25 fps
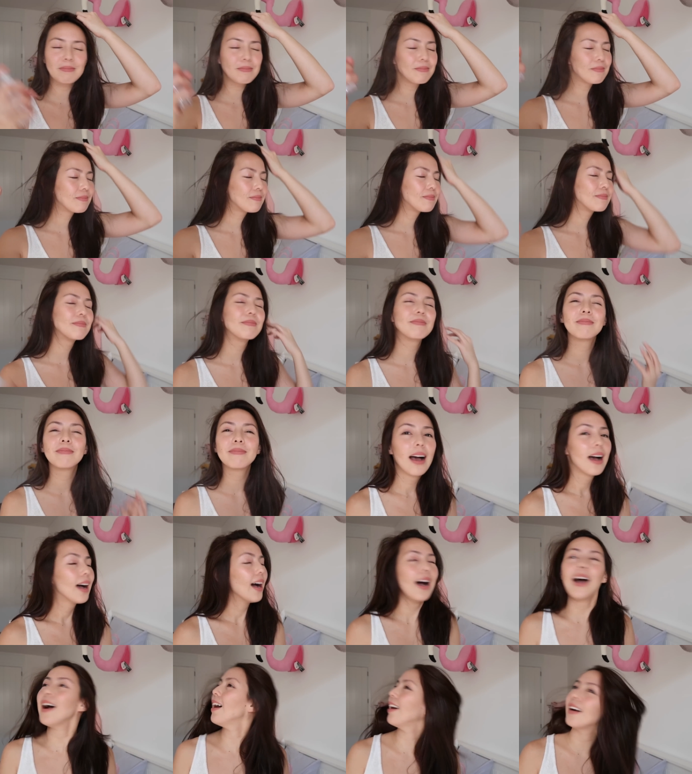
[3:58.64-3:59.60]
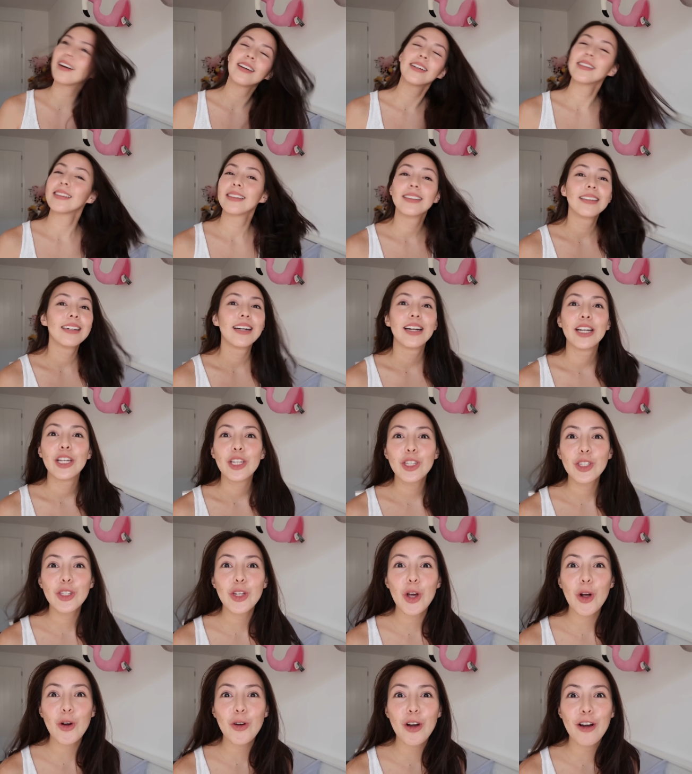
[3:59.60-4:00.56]
mist. Um,
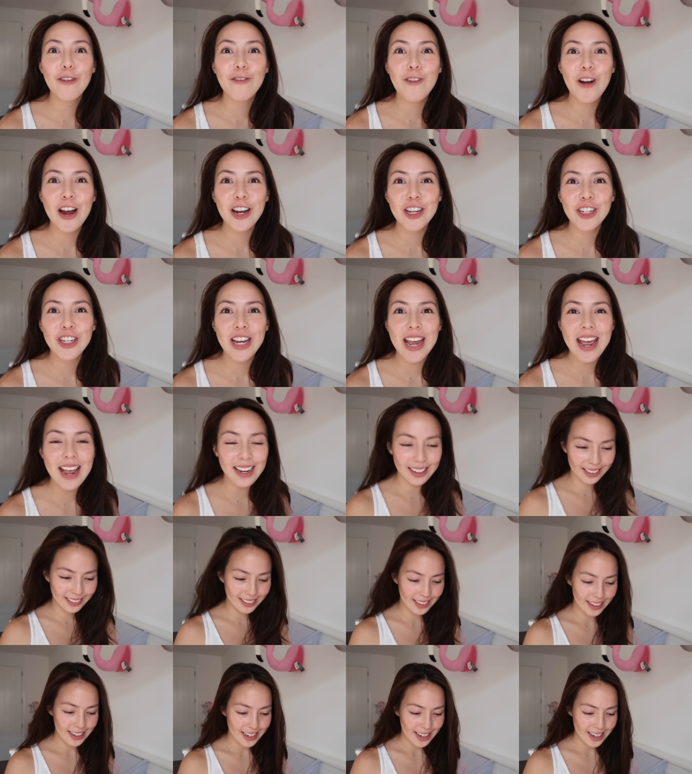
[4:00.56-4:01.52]
so refreshing.